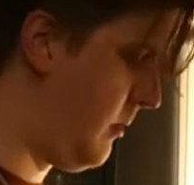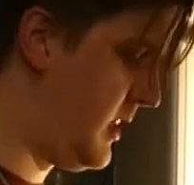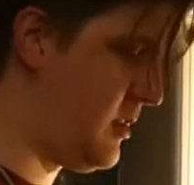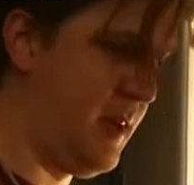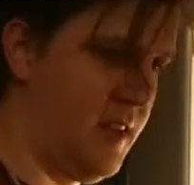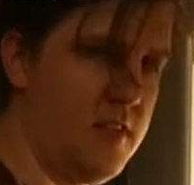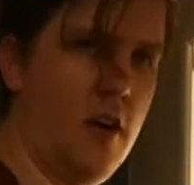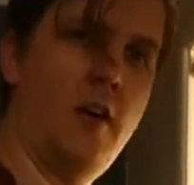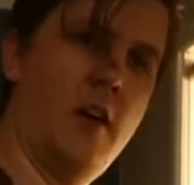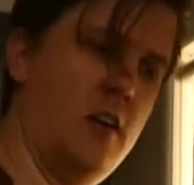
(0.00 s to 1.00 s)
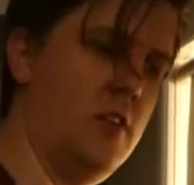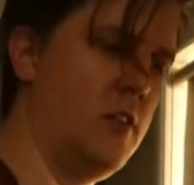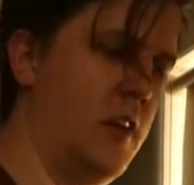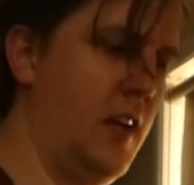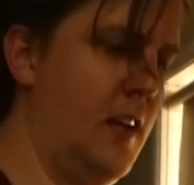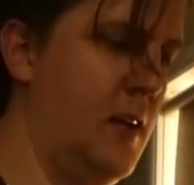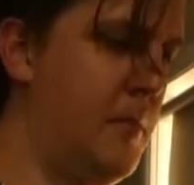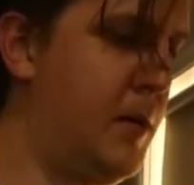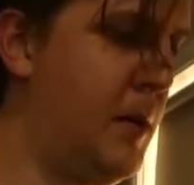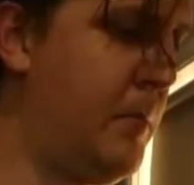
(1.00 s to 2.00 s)
we should be stirring it or kneading it,
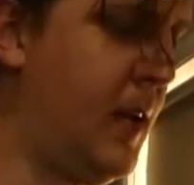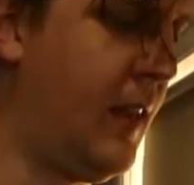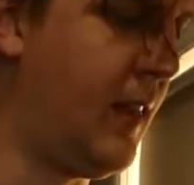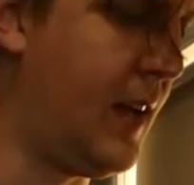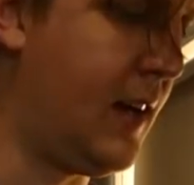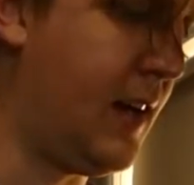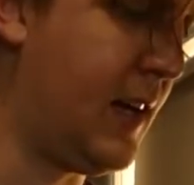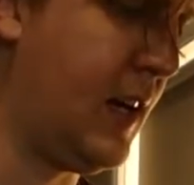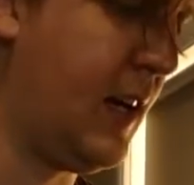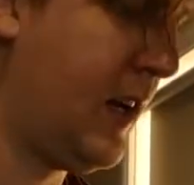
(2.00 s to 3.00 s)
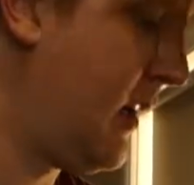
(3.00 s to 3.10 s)
but being that I